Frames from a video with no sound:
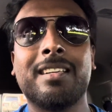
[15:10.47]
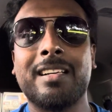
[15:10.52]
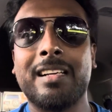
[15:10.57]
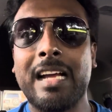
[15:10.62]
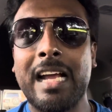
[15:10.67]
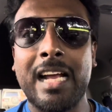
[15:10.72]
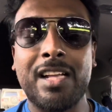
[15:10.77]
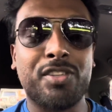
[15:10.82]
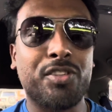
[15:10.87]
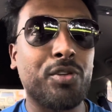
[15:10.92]

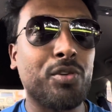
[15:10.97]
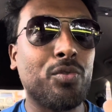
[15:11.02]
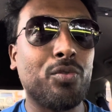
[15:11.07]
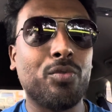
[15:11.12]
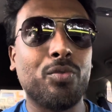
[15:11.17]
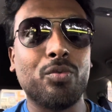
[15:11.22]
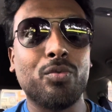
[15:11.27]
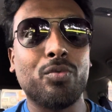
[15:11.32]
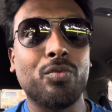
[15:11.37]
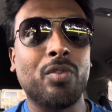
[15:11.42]
as
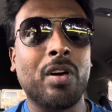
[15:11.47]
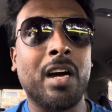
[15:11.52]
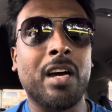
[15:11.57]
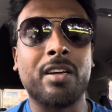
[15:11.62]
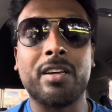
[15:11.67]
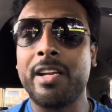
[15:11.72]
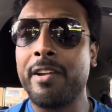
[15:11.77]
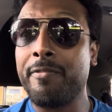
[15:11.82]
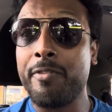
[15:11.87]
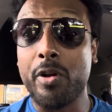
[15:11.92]
you are,
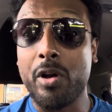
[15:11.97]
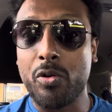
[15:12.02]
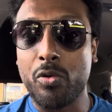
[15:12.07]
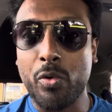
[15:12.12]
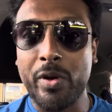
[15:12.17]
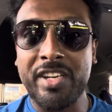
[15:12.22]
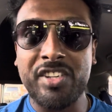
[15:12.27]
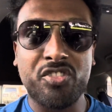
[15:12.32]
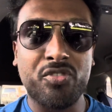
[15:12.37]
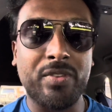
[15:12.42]
if you are
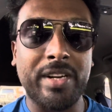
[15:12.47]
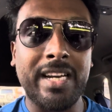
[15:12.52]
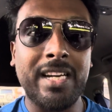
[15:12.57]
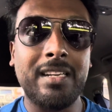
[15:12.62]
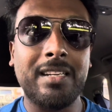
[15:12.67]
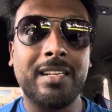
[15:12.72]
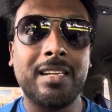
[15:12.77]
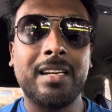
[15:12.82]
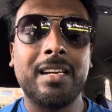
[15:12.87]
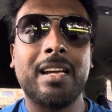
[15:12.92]
going straight,
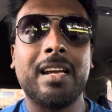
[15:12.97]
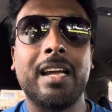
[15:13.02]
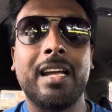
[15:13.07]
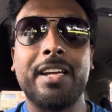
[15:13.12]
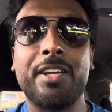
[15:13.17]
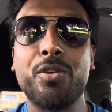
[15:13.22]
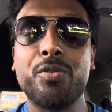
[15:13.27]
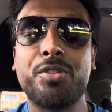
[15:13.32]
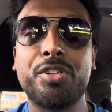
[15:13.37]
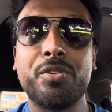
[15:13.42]

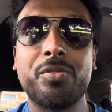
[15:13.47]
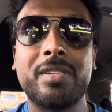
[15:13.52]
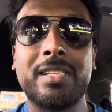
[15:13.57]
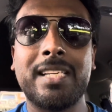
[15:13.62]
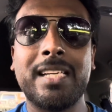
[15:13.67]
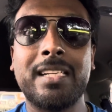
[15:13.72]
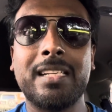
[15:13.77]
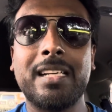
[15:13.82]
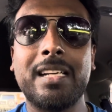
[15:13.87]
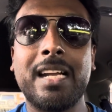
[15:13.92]
you should
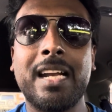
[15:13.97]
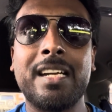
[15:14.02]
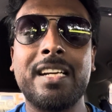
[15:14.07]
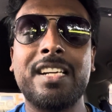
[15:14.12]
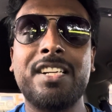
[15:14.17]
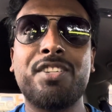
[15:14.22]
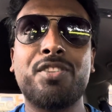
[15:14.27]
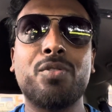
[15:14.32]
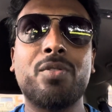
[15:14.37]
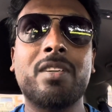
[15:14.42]
signal and
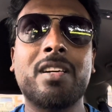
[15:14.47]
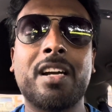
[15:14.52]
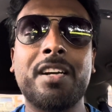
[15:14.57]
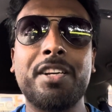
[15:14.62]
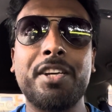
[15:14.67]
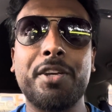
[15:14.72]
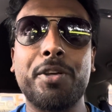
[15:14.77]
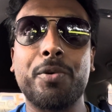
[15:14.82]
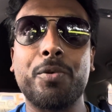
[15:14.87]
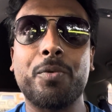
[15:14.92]
it should
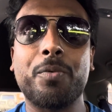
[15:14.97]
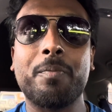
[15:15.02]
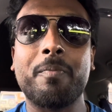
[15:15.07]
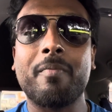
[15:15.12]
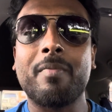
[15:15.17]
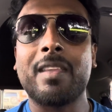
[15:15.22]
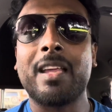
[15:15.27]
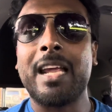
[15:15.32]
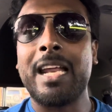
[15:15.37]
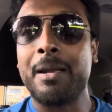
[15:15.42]
continue.
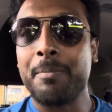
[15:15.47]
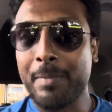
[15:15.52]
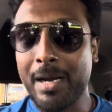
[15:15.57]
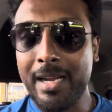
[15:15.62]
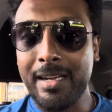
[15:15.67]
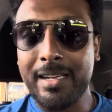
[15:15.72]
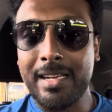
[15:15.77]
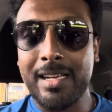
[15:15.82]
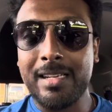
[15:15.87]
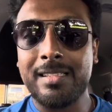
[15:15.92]
In my
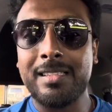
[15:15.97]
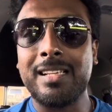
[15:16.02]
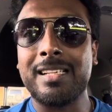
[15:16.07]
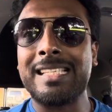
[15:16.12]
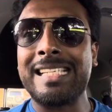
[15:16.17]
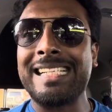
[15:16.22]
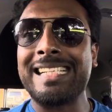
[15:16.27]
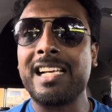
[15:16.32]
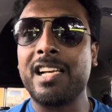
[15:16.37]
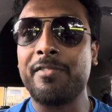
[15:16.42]
case, the
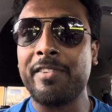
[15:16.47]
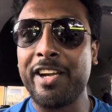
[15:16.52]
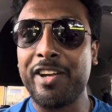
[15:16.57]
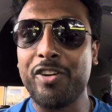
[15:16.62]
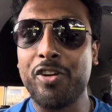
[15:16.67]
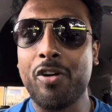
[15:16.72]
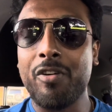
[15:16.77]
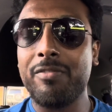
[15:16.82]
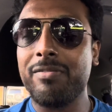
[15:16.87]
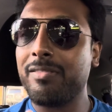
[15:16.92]
signal went
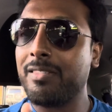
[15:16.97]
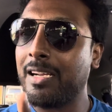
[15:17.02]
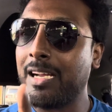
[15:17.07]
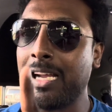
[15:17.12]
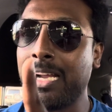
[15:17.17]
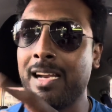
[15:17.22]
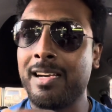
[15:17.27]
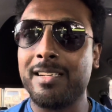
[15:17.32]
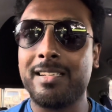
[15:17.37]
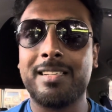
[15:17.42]
off,
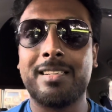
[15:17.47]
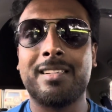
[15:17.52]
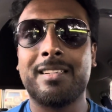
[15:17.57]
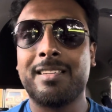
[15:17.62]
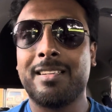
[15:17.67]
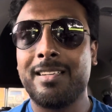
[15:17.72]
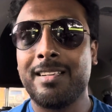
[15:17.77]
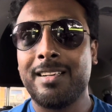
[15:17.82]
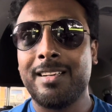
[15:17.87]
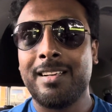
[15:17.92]
and
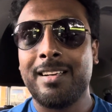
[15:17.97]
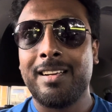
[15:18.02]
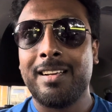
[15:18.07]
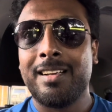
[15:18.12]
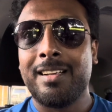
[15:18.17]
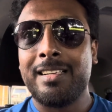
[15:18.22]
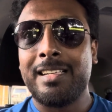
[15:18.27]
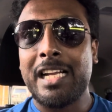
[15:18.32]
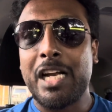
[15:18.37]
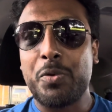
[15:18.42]

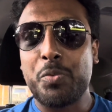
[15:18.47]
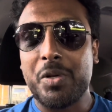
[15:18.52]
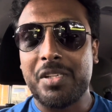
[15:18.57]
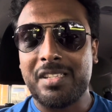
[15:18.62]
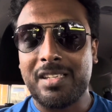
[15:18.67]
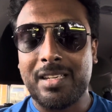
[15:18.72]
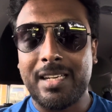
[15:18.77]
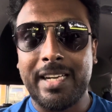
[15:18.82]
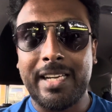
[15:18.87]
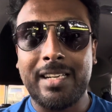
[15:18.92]
that was a
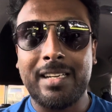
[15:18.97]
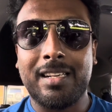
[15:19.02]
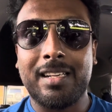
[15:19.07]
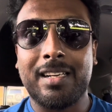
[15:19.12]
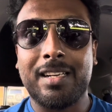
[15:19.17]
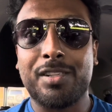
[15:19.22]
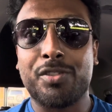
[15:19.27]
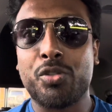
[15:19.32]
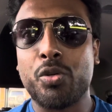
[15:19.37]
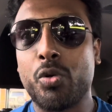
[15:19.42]
critical
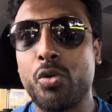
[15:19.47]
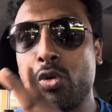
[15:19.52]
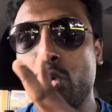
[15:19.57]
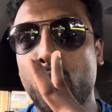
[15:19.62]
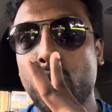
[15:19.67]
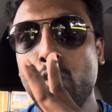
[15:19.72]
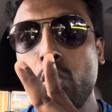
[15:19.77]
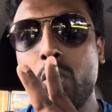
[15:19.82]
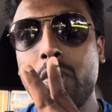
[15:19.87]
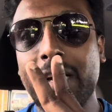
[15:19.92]
error. So
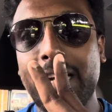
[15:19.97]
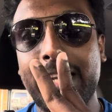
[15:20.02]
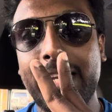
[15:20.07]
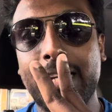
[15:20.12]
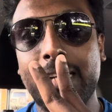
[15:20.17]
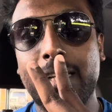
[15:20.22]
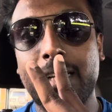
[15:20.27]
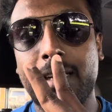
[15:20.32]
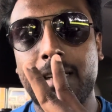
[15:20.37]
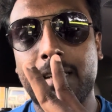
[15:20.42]
2
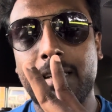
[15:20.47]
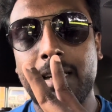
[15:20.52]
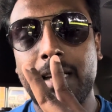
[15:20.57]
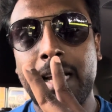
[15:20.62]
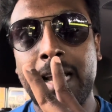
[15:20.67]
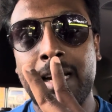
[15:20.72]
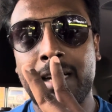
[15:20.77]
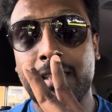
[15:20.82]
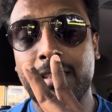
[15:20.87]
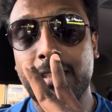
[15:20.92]
critical
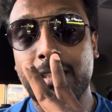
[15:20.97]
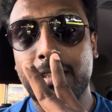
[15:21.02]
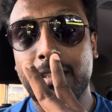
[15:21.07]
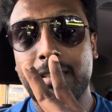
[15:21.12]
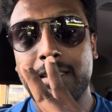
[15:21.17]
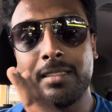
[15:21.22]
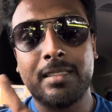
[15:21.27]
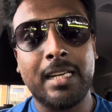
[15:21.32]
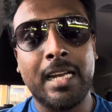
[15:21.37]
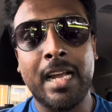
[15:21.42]
error
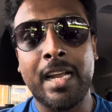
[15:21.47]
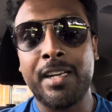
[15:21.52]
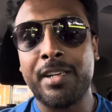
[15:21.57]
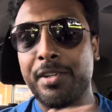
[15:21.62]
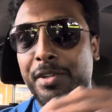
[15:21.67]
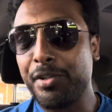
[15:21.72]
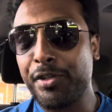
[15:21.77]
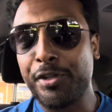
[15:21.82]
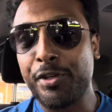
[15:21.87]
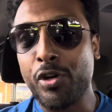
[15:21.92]
and
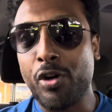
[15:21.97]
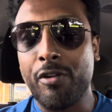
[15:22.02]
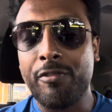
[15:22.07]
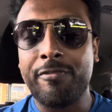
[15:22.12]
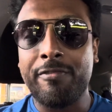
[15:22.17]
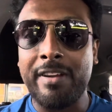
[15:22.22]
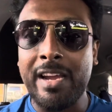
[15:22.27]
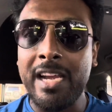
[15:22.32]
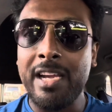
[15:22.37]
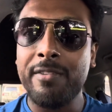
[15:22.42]
you're
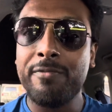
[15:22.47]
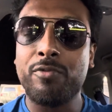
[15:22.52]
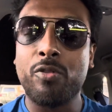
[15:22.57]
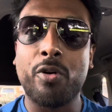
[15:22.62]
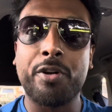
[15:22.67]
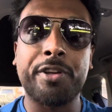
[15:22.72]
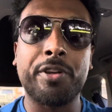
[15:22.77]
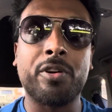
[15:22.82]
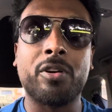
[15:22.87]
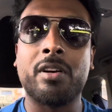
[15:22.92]
failed for
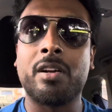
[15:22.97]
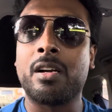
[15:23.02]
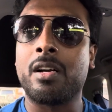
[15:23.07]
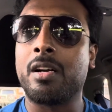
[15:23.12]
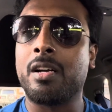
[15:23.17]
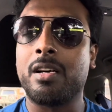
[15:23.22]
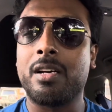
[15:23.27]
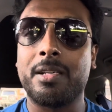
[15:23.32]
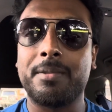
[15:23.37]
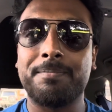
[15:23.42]

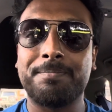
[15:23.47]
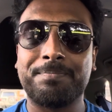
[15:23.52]
your